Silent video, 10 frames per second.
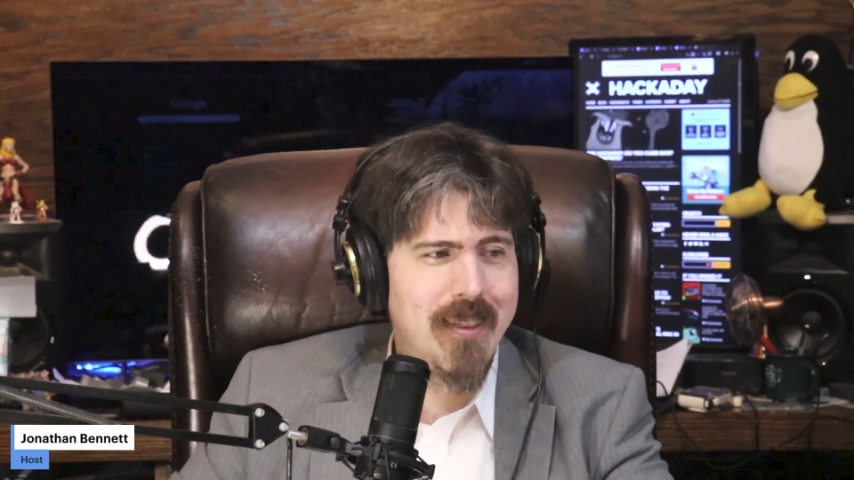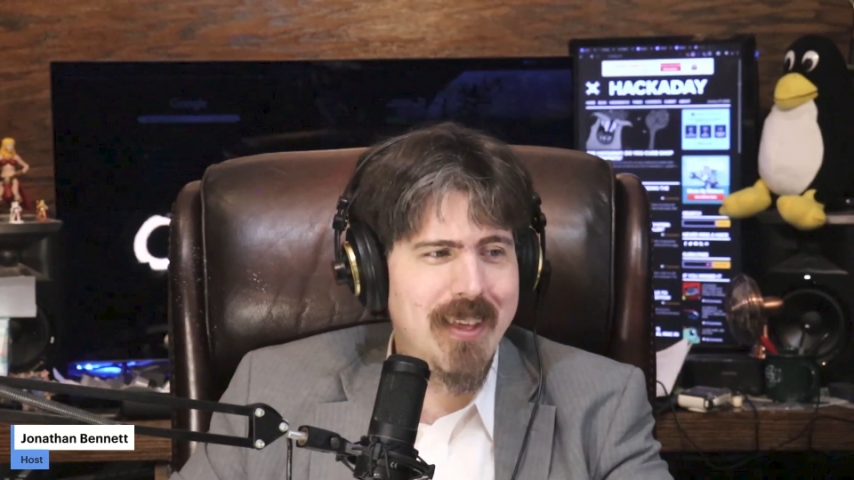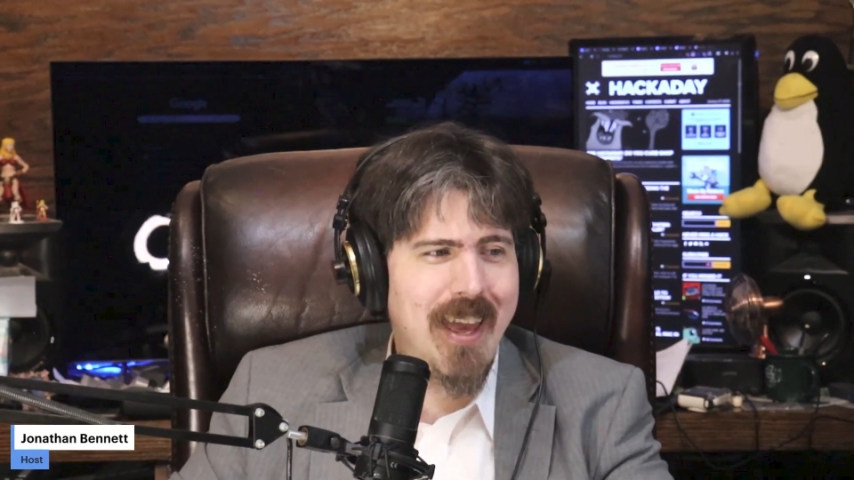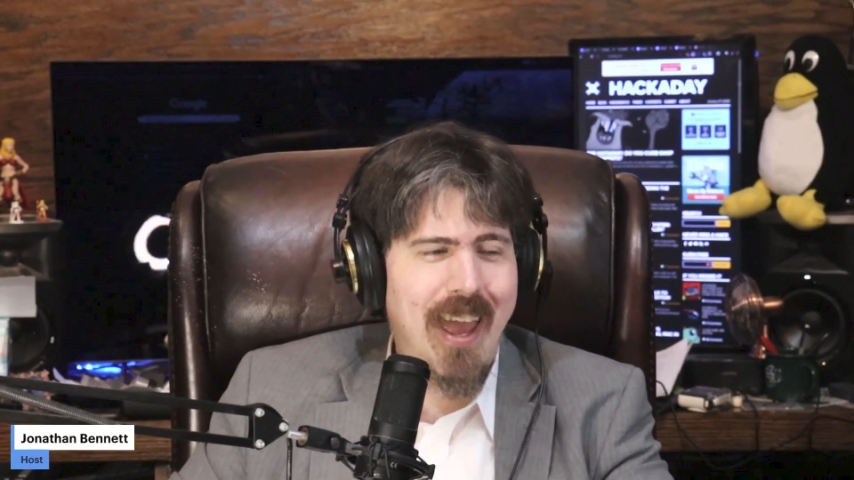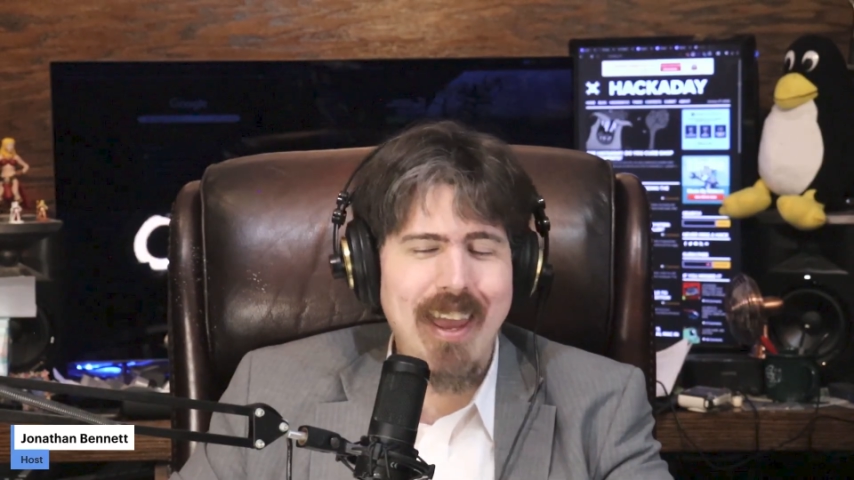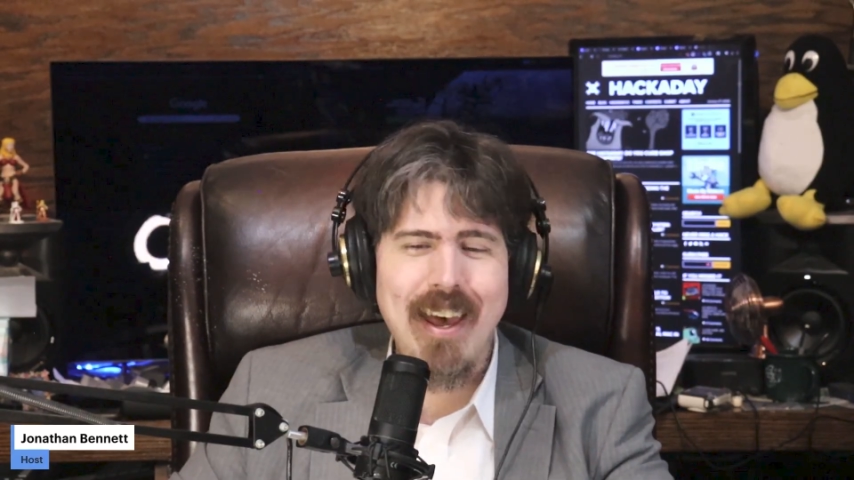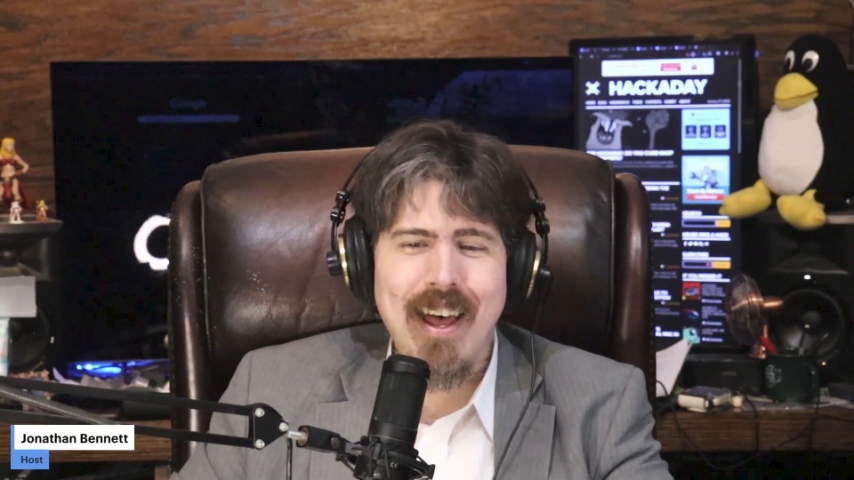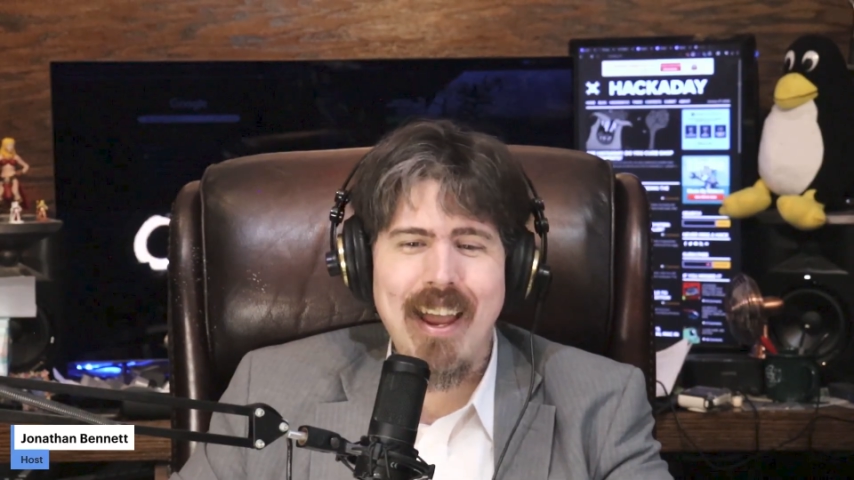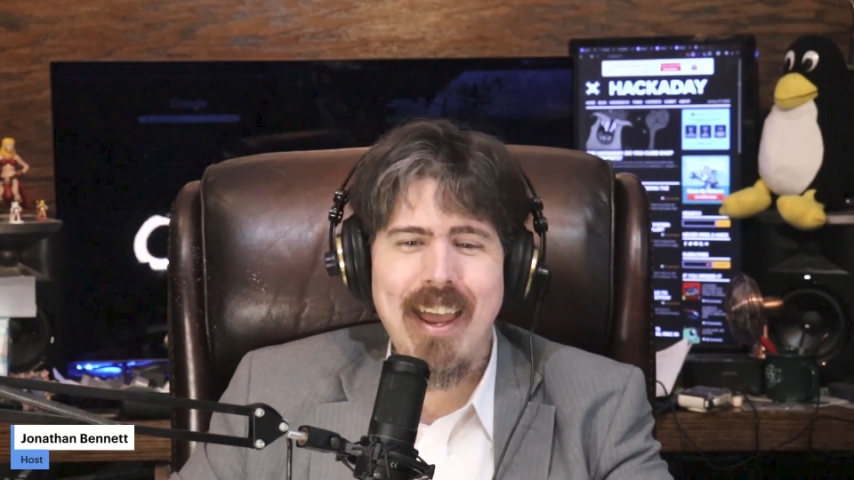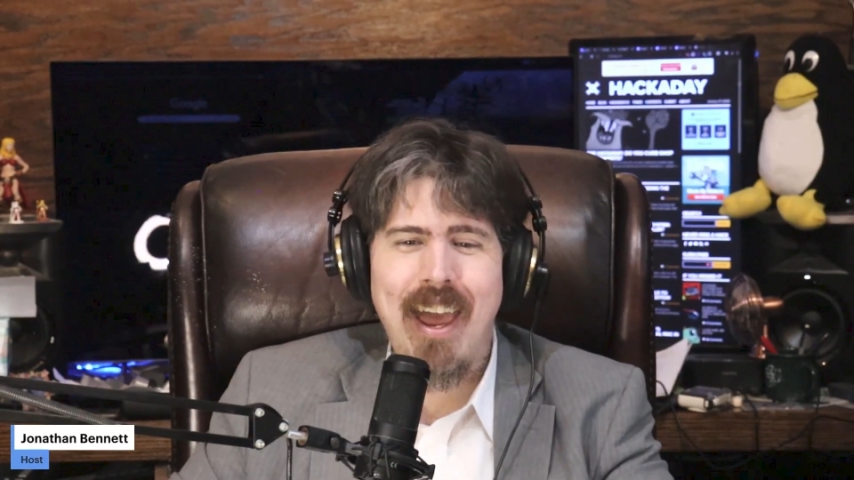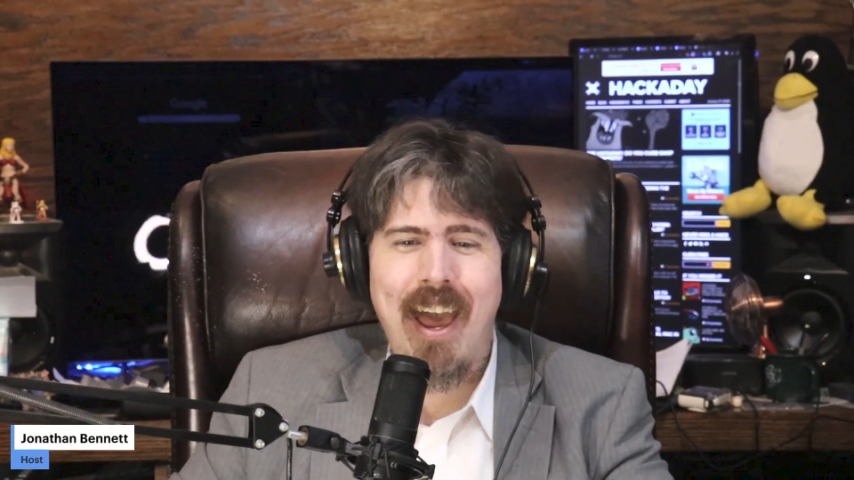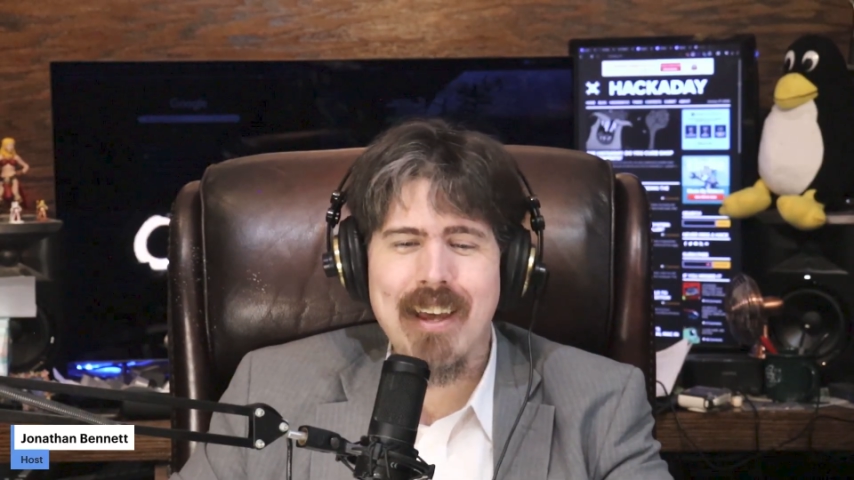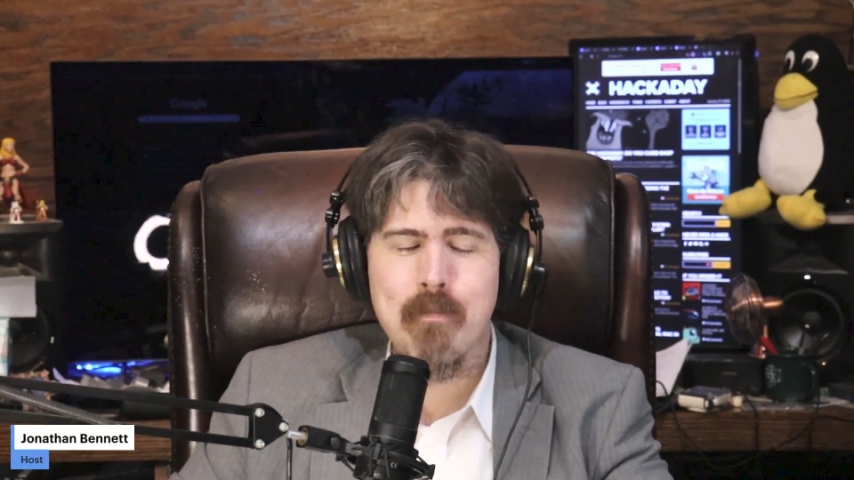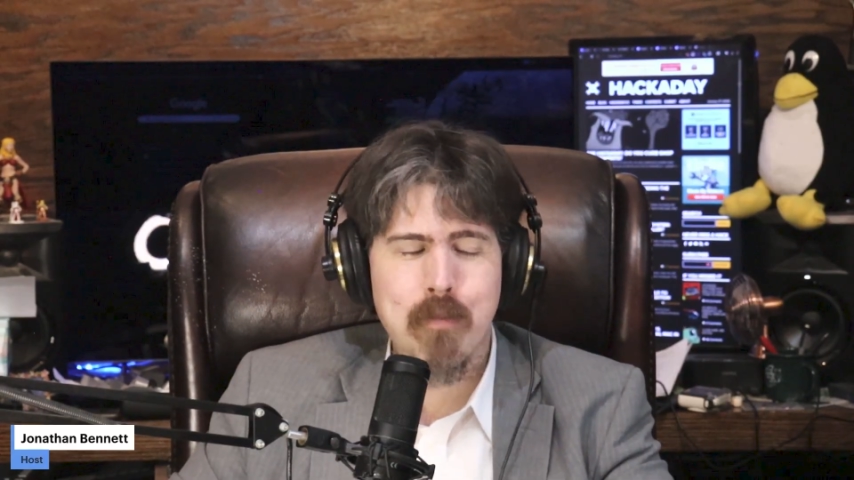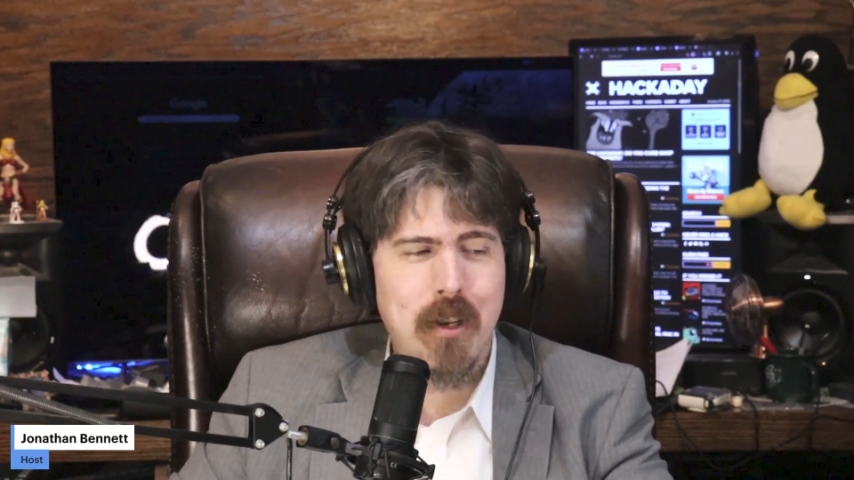the AI Hat